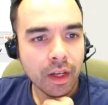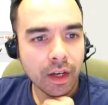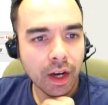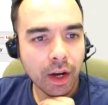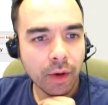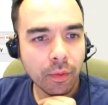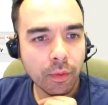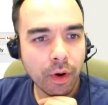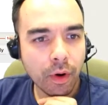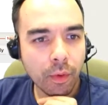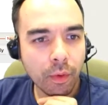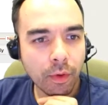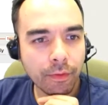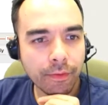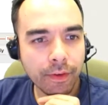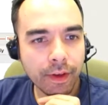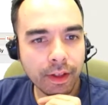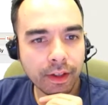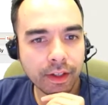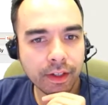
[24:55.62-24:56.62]
And I wrote, we're
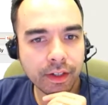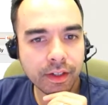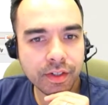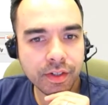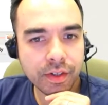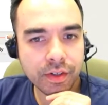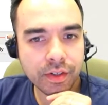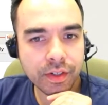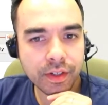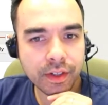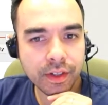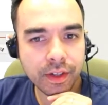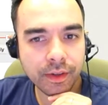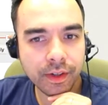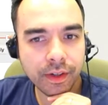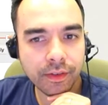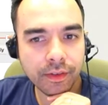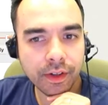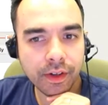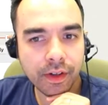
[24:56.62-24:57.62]
failing an assertion that would
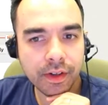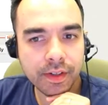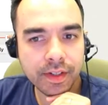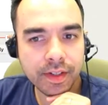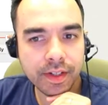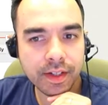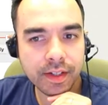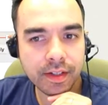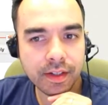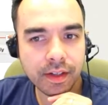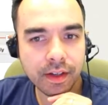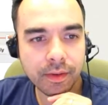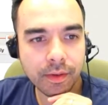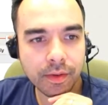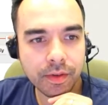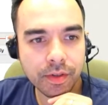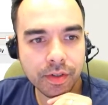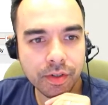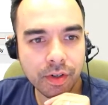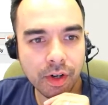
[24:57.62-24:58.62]
definitely cause test time.
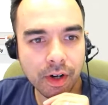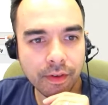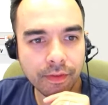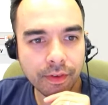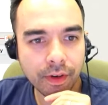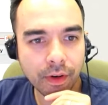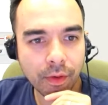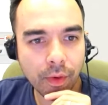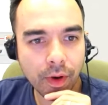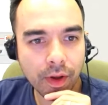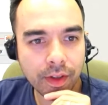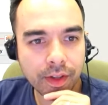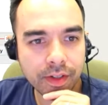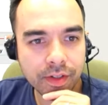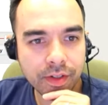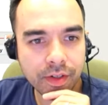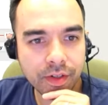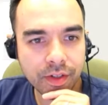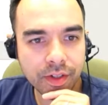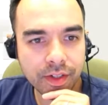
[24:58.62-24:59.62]
We should try to figure out why the
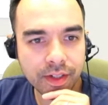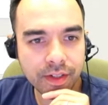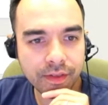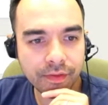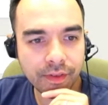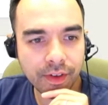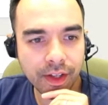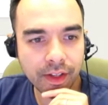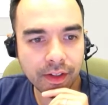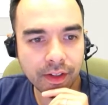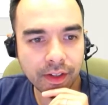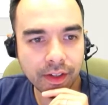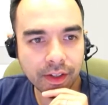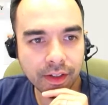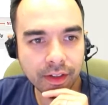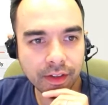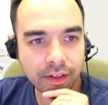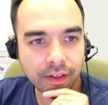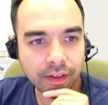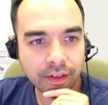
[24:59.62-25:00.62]
assertion is failing.